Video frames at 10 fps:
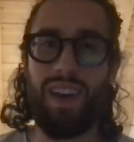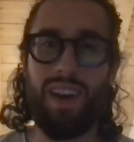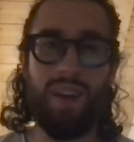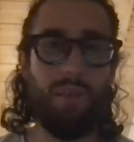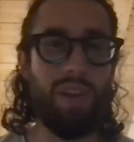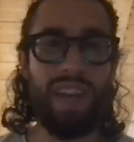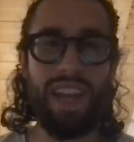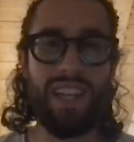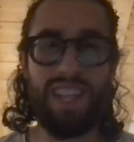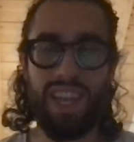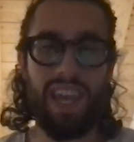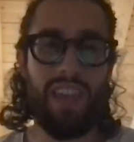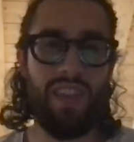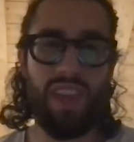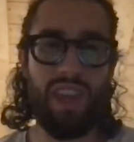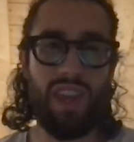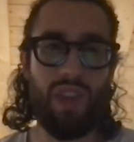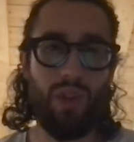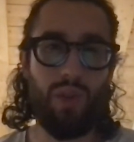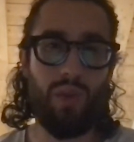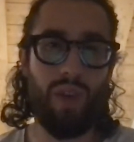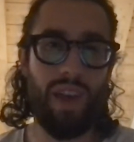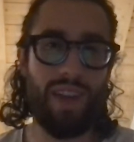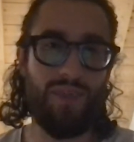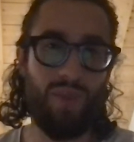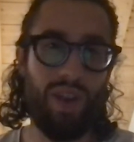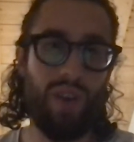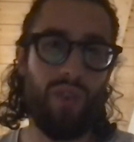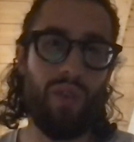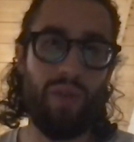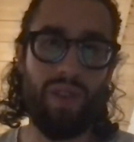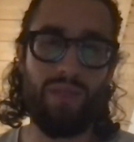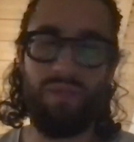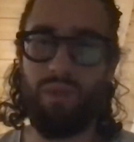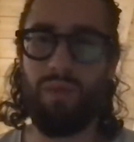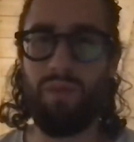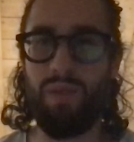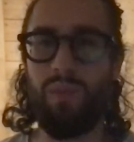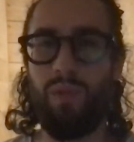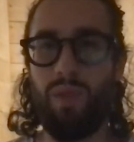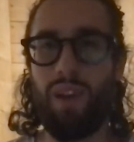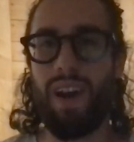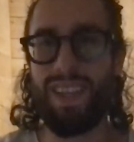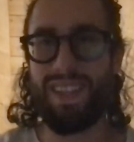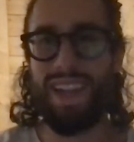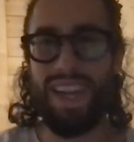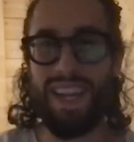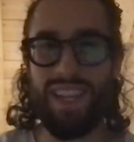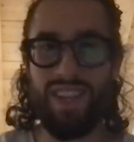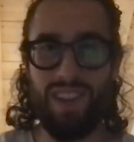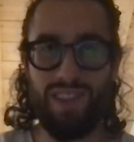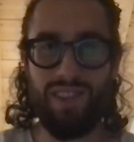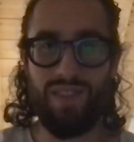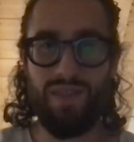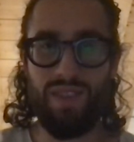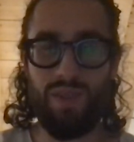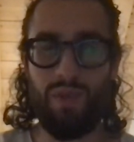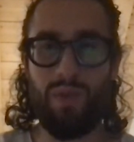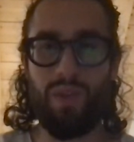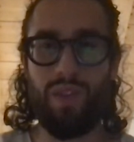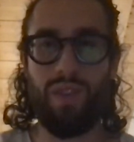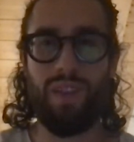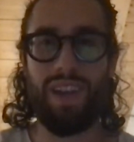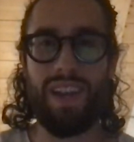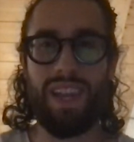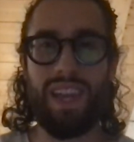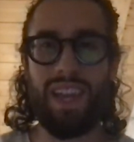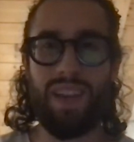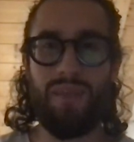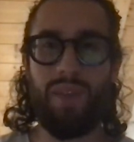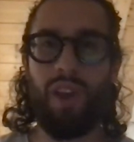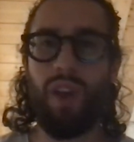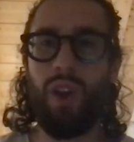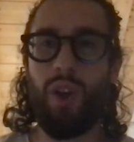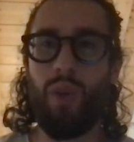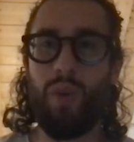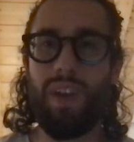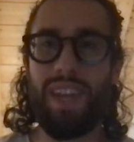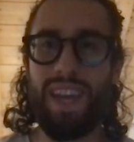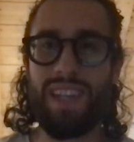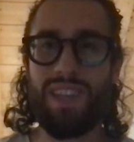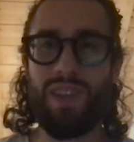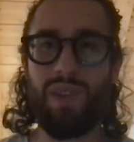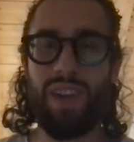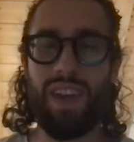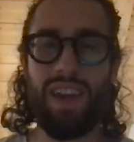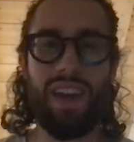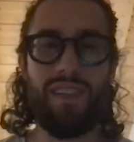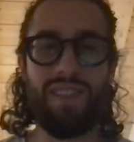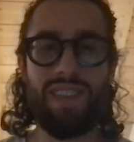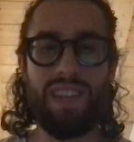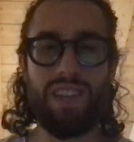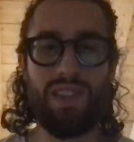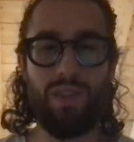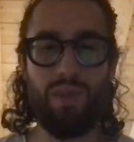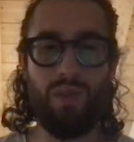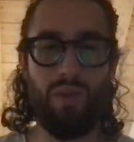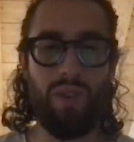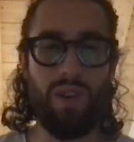potentially in the EU as well, though it is probably more isolated just to the United Kingdom. Really, as the UK kind of seeks to